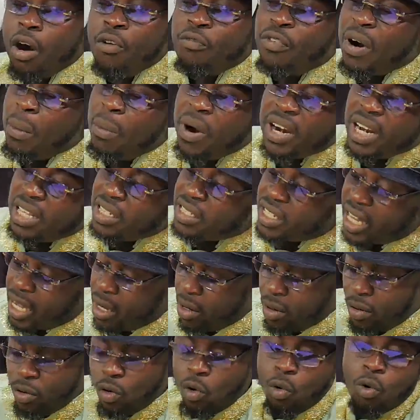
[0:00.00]
on Fabonin
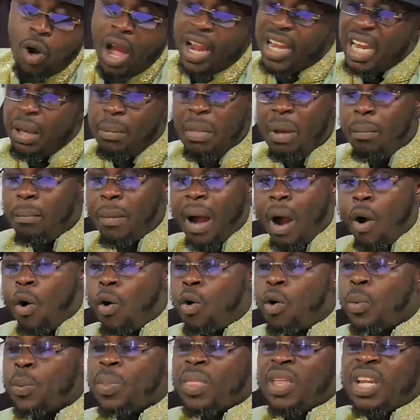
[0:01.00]
check. Oh, and then
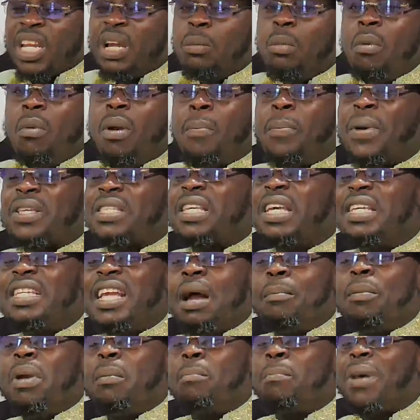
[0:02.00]
Maho, the moment passing
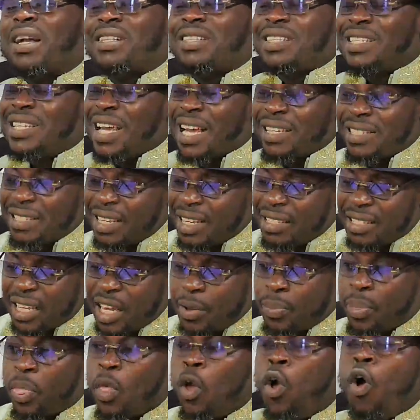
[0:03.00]
your memati as you
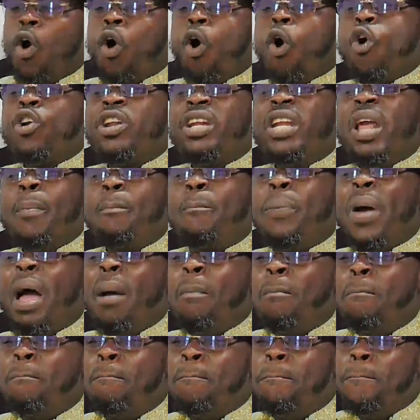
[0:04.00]
said. Only
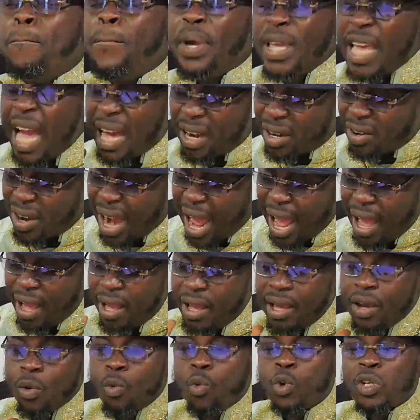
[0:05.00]
pebbiara,
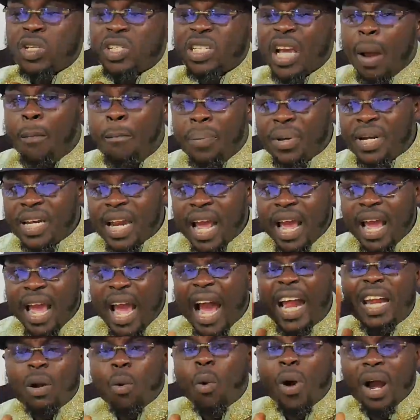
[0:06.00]
or sabre,
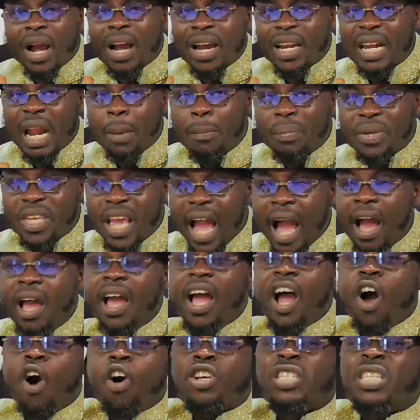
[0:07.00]
and no one crabbia,
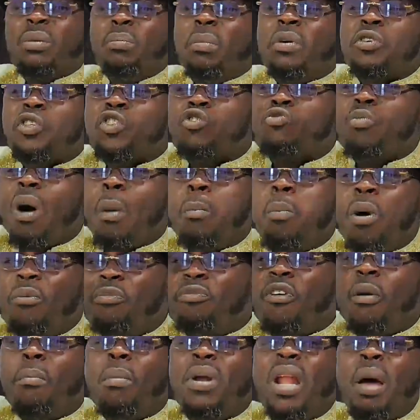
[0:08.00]
or send me small
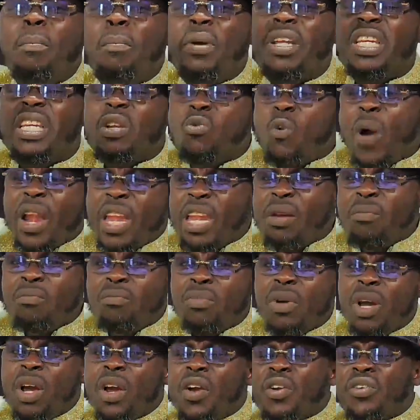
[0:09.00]
for mona be doing
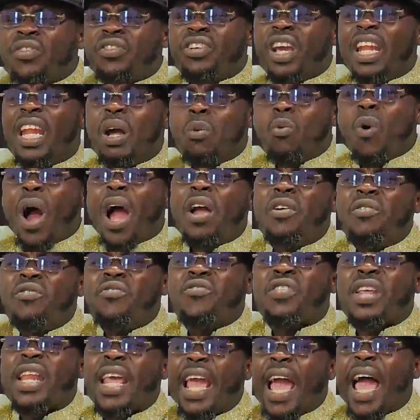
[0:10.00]
him, chin a
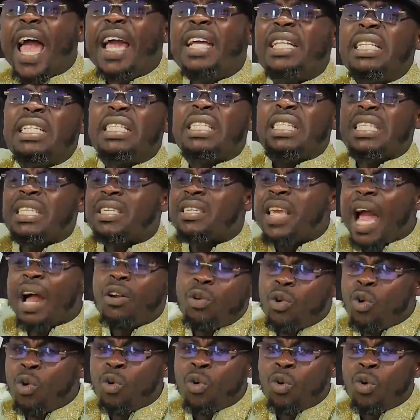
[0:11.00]
wine, jenny and
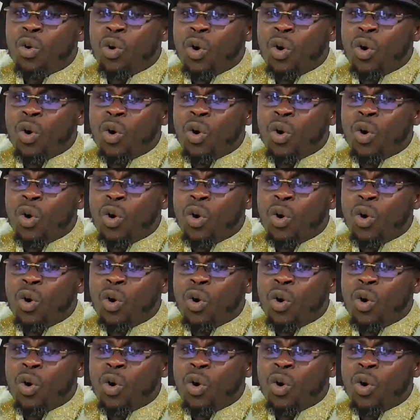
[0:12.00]
tiano.